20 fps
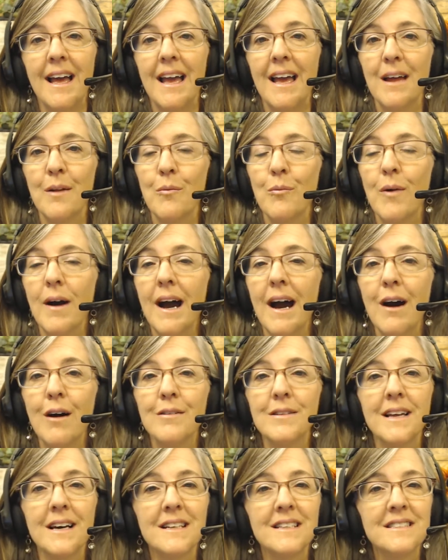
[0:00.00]
And wow,
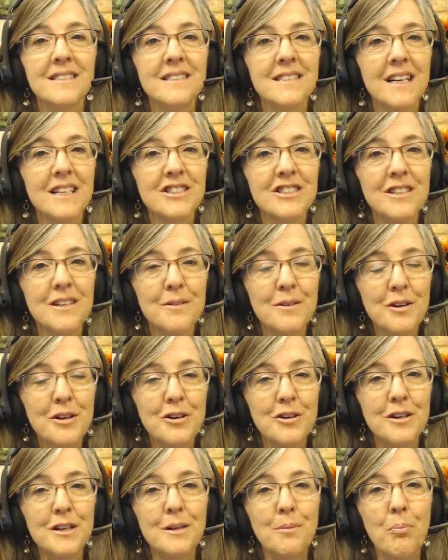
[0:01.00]
that is such a
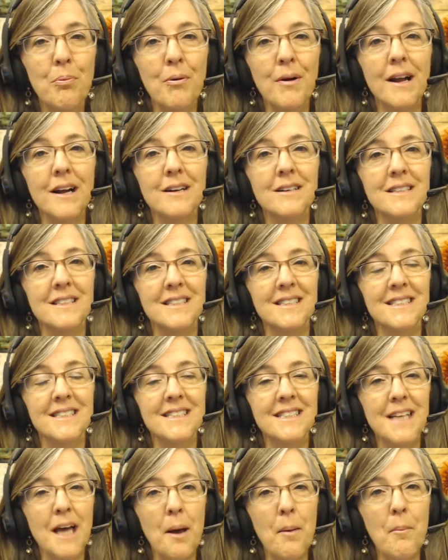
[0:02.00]
good prayer to
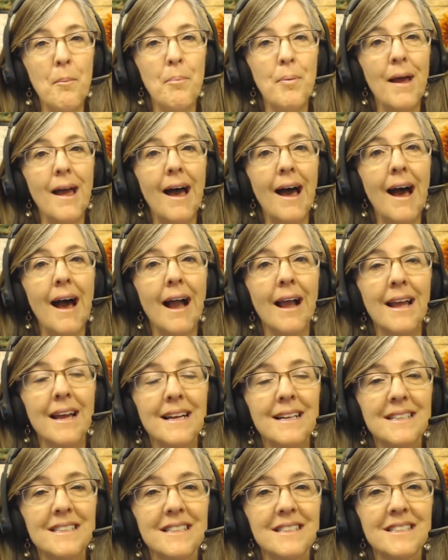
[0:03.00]
step back
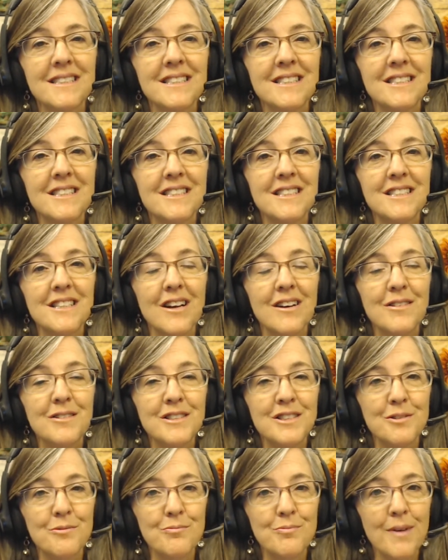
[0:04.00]
and
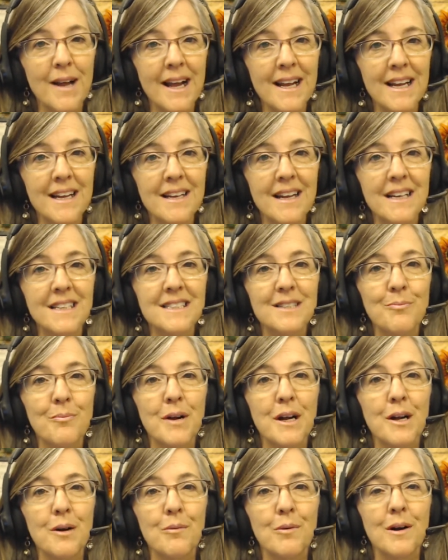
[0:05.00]
to recognize
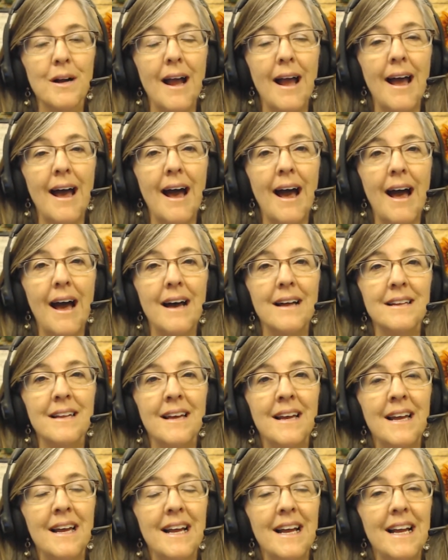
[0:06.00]
where we're at
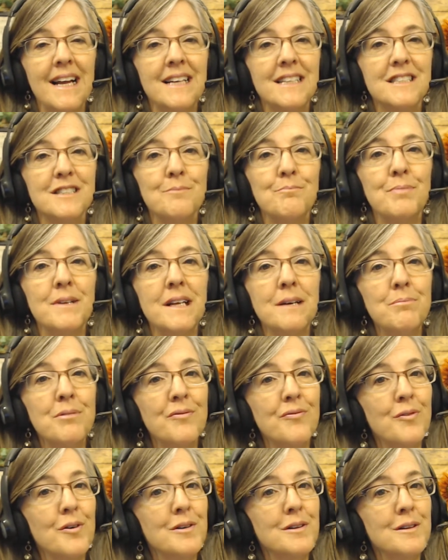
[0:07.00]
and to be
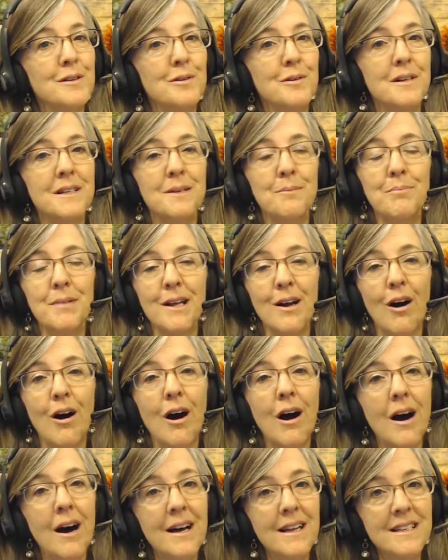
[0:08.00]
before the Lord and be
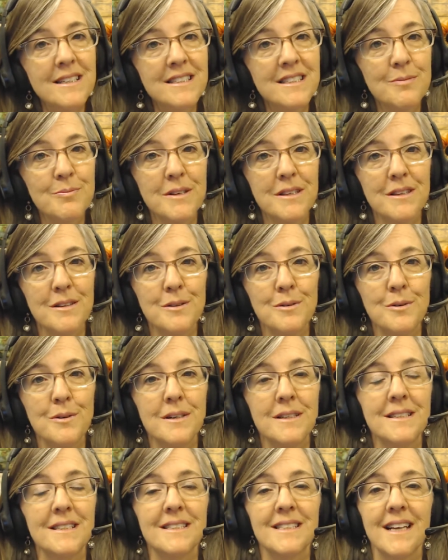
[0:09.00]
honest with the
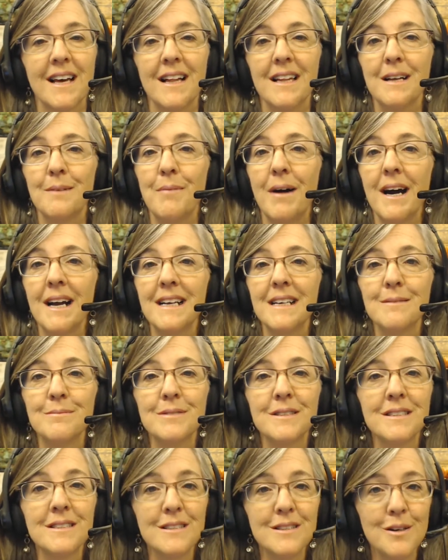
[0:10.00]
Lord and tell him, I am
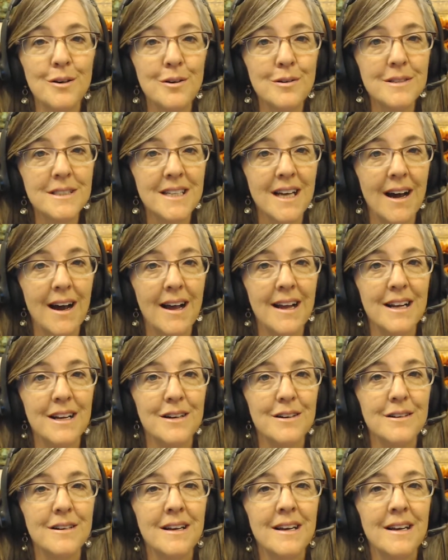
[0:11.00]
so tired,